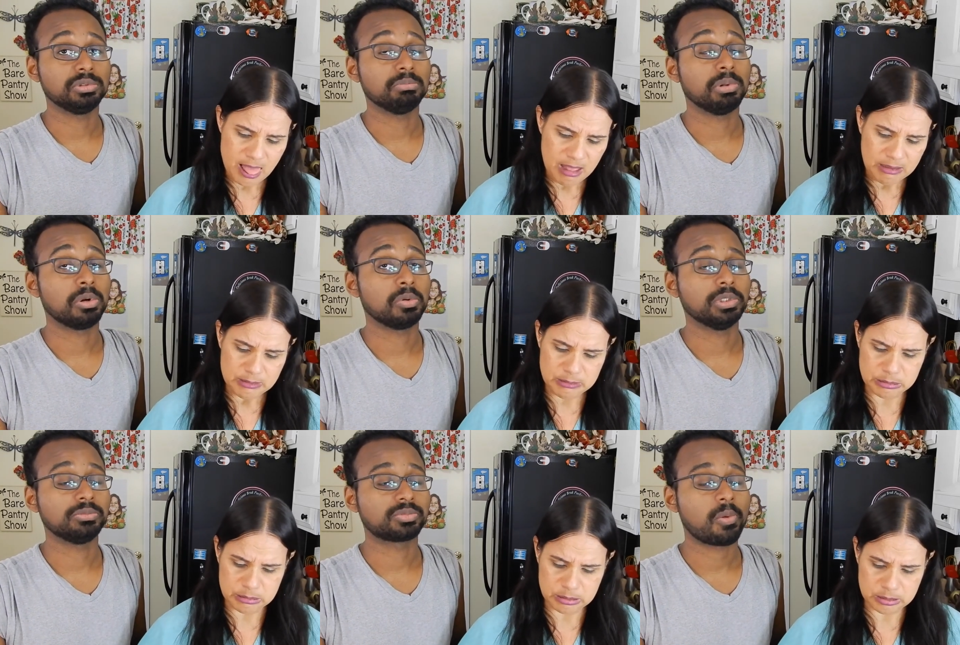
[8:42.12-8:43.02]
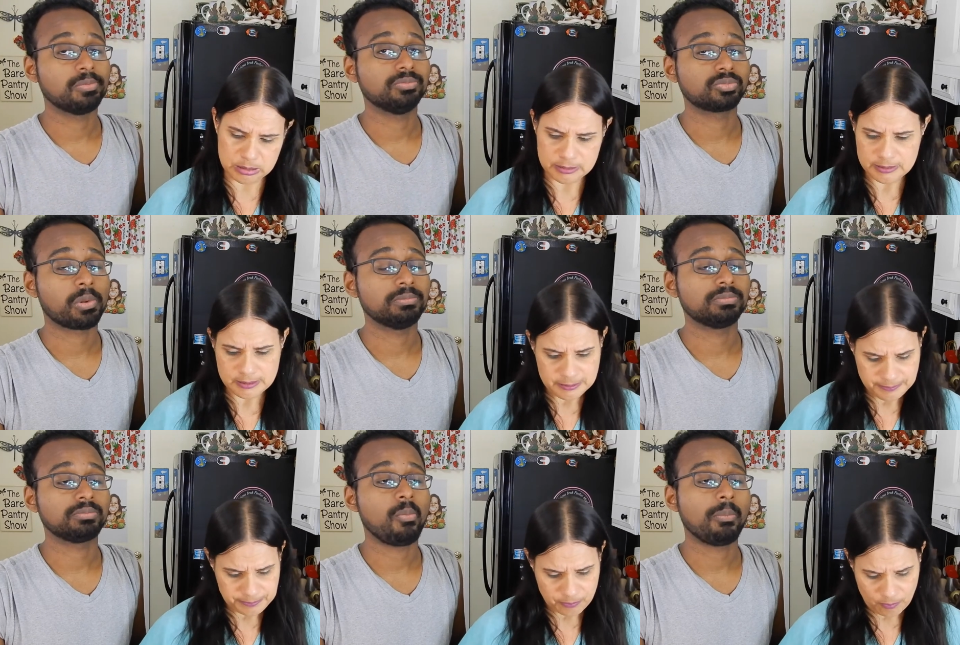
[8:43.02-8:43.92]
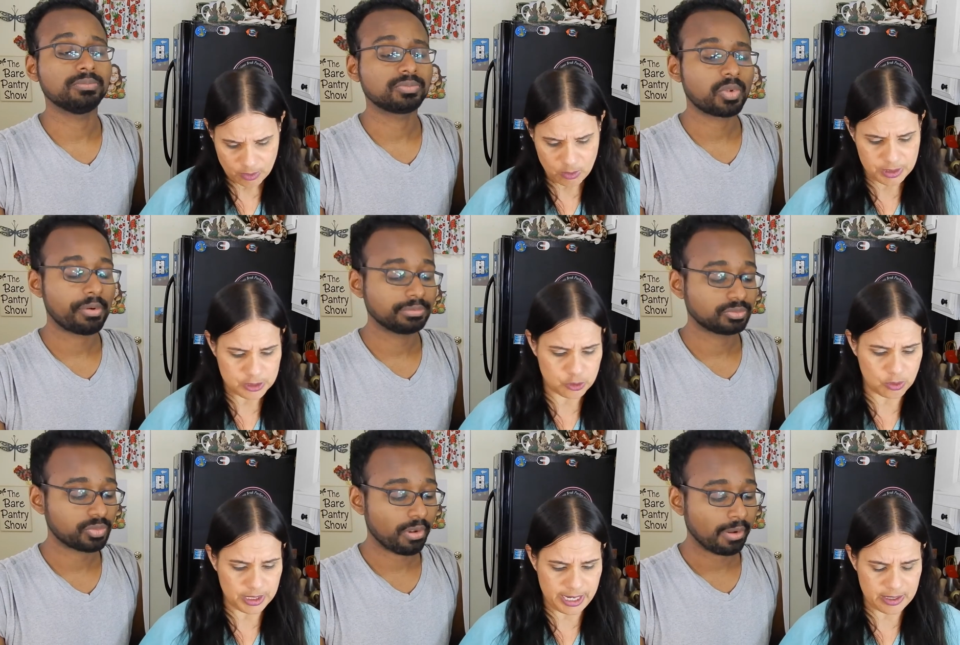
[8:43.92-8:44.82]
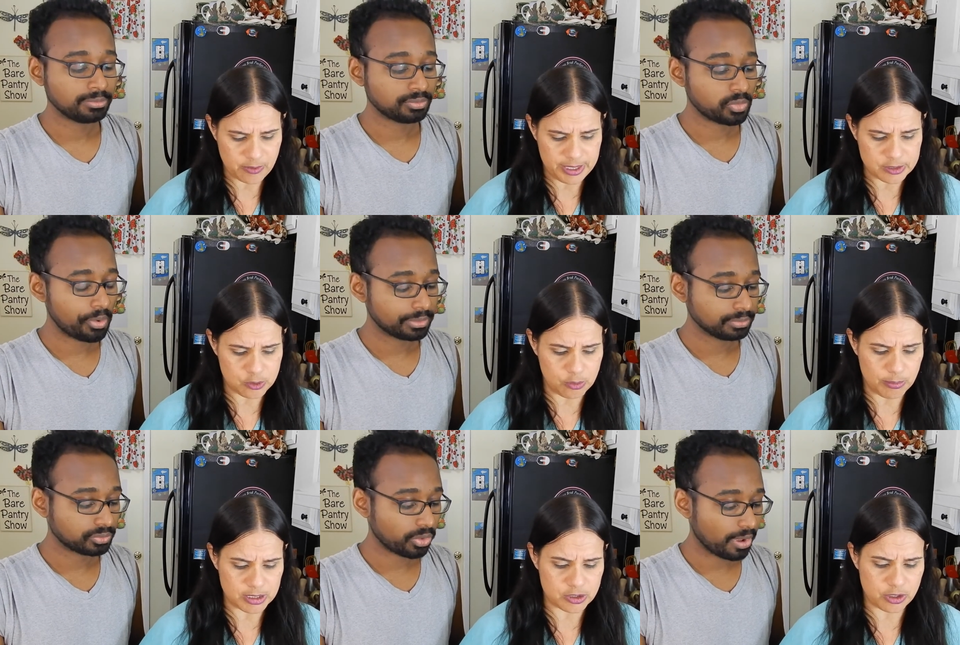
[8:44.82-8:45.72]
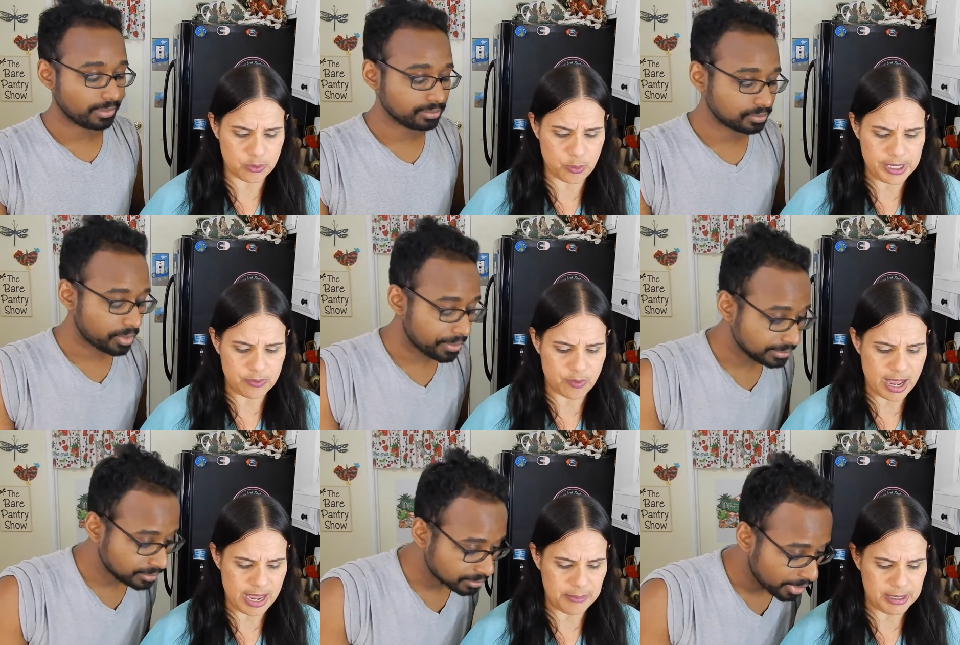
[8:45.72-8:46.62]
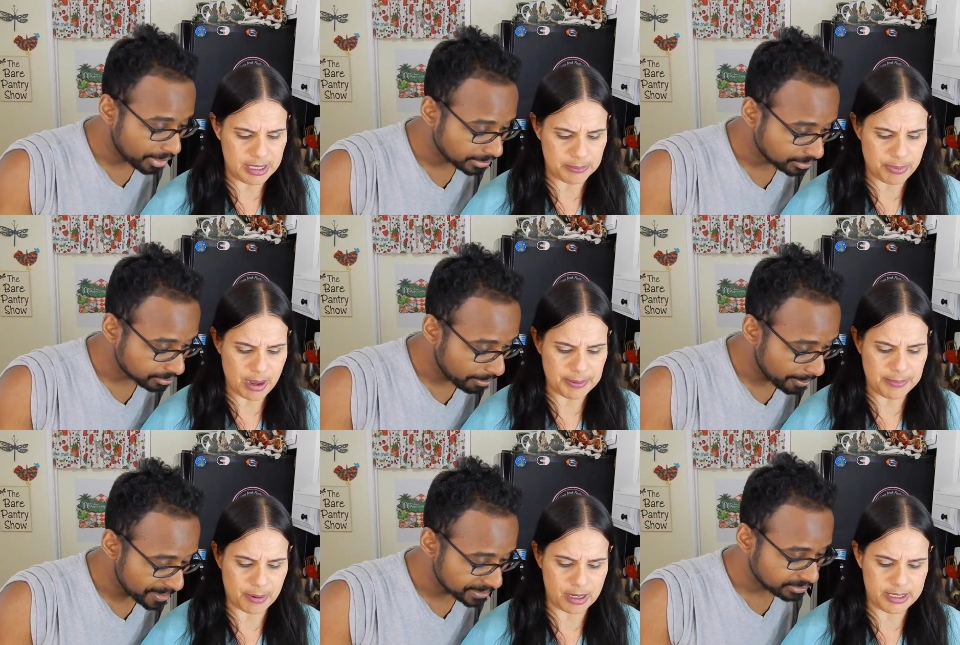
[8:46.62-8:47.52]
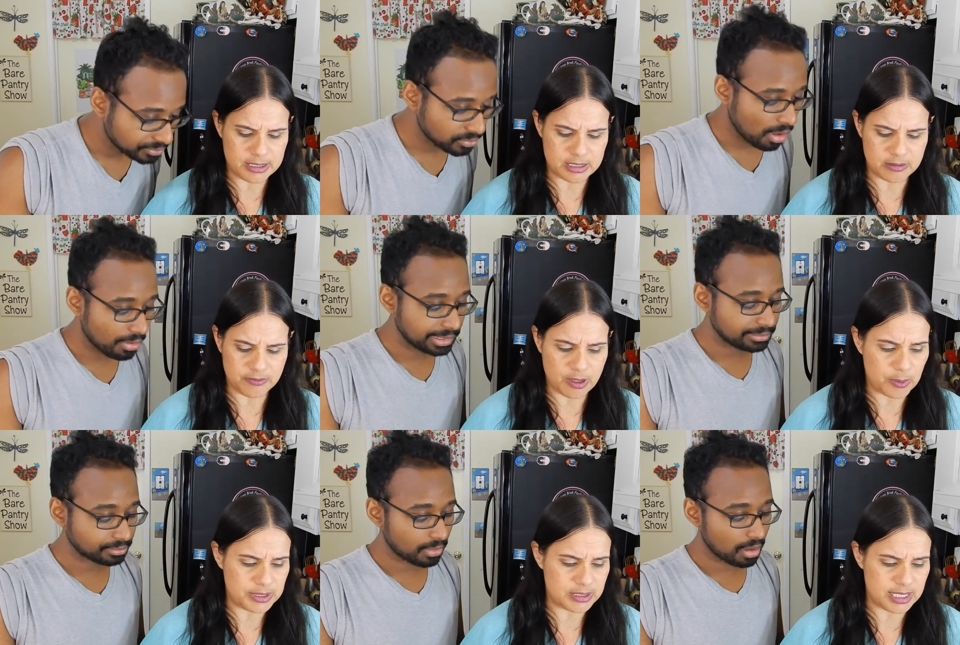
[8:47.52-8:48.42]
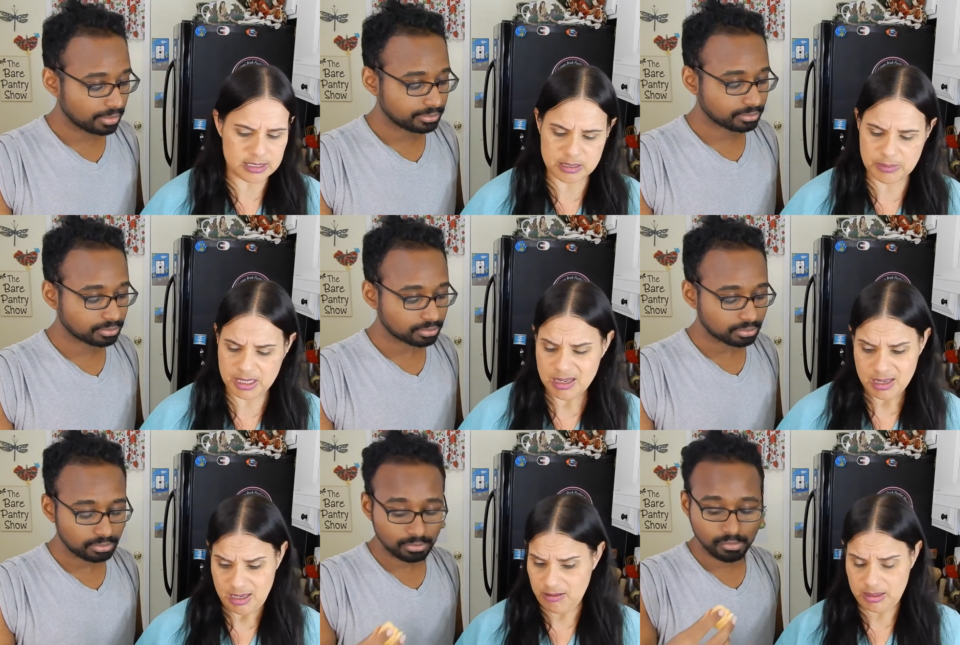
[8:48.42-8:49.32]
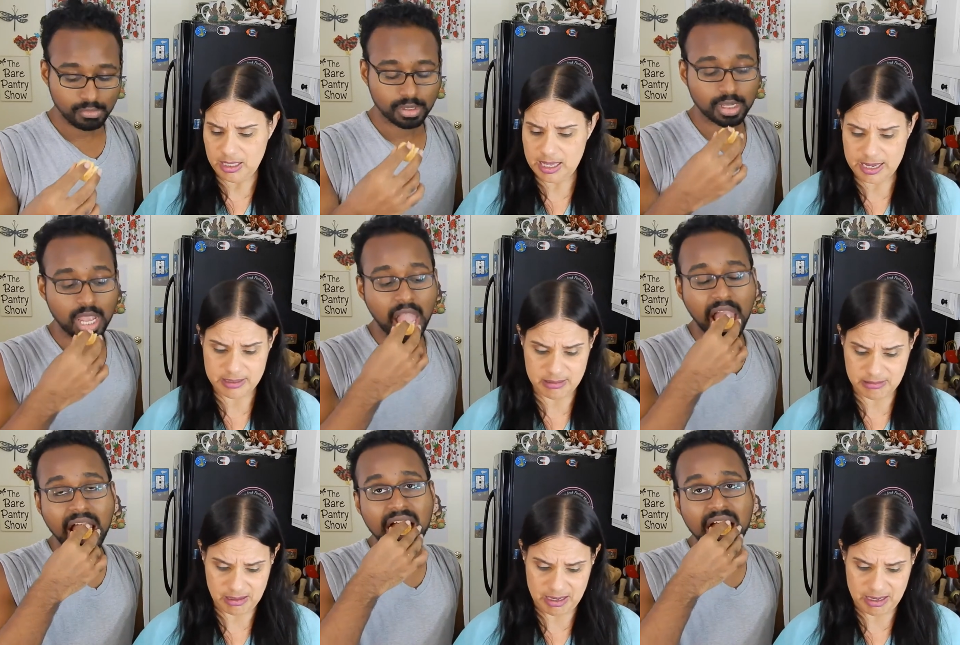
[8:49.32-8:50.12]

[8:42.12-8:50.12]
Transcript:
Speaker 1: with the
Speaker 2: butter on it. Mm-hmm.
Speaker 1: Well, they show the eight grains too. Mustard, wheat, rye, millet, poppy, barley, sunflower, and sesame. I don't think I,